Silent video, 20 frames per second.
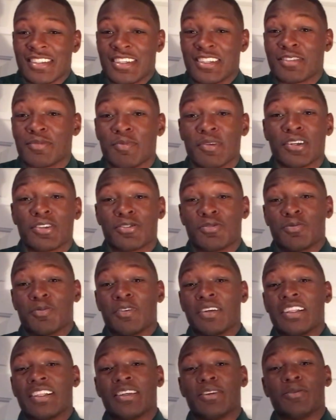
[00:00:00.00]
It smells
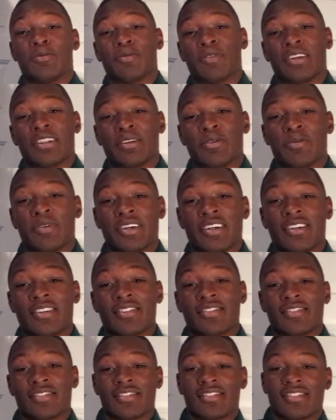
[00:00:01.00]
really, really
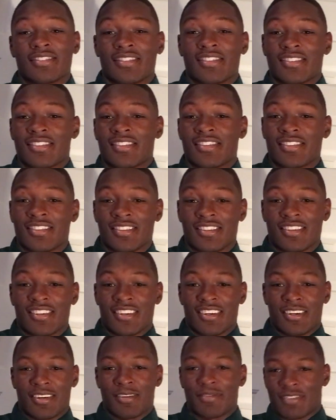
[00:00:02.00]
well.
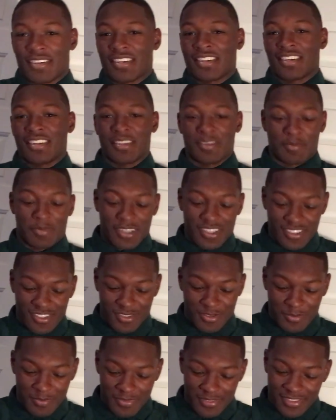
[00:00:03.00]
If I can get a box
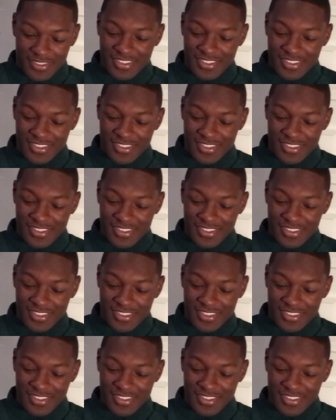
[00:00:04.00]
open.